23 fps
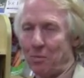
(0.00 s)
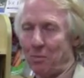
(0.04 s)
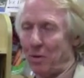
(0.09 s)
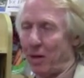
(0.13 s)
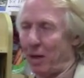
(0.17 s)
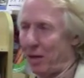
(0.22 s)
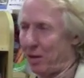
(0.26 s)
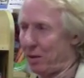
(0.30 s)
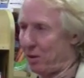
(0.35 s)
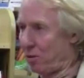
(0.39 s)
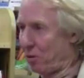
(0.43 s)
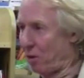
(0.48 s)

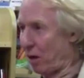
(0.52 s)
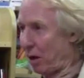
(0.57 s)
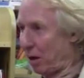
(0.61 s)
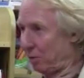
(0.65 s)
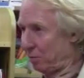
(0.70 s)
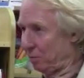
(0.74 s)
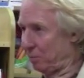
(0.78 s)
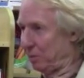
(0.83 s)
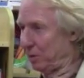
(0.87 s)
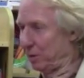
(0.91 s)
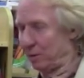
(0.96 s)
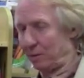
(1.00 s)
What I
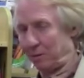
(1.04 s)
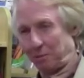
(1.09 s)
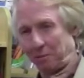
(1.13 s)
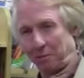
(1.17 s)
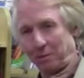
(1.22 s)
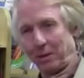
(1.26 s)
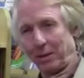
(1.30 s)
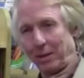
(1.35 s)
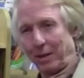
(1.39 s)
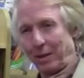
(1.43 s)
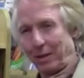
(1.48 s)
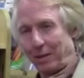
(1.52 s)
thought was
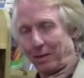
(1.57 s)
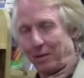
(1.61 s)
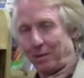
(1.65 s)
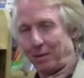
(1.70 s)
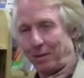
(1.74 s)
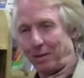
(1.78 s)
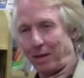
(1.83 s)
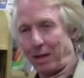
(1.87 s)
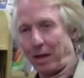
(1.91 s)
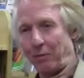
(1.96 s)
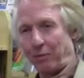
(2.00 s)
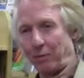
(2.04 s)

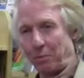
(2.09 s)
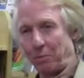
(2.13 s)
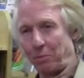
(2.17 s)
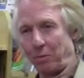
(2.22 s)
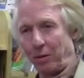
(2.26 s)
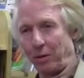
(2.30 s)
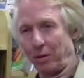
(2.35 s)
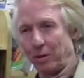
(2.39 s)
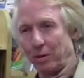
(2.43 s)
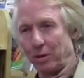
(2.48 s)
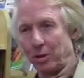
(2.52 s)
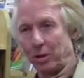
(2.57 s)
left in
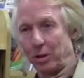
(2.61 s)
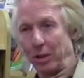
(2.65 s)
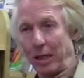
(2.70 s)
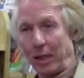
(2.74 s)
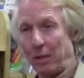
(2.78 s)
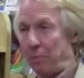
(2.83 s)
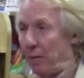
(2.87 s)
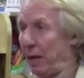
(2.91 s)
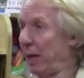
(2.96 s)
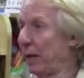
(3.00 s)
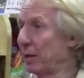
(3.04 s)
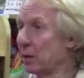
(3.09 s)
pretty good
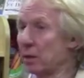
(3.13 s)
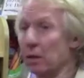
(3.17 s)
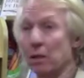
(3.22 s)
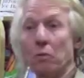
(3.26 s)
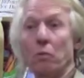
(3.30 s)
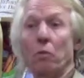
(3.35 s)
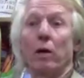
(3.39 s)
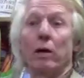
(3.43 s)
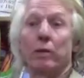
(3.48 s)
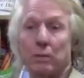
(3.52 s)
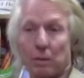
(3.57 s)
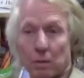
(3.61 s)
shape actually
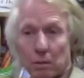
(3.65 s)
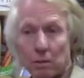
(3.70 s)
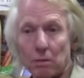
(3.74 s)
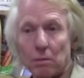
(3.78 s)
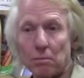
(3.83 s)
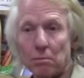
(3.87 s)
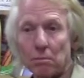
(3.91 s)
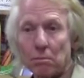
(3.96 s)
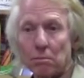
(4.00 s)
wasn't,